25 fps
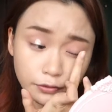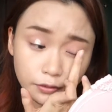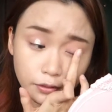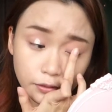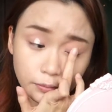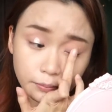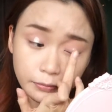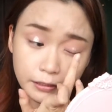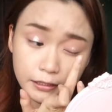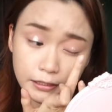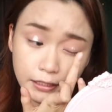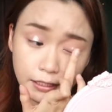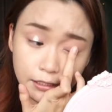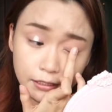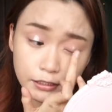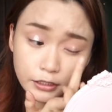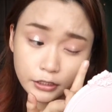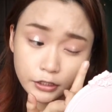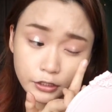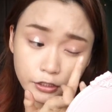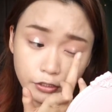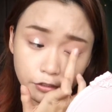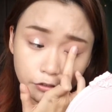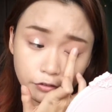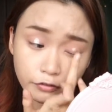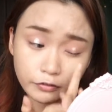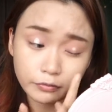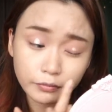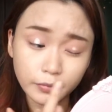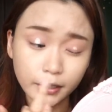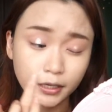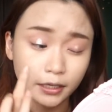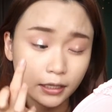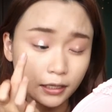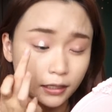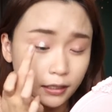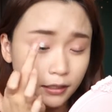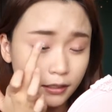the center of
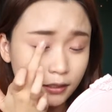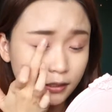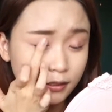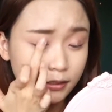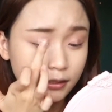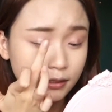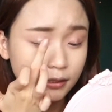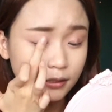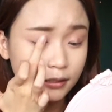my lids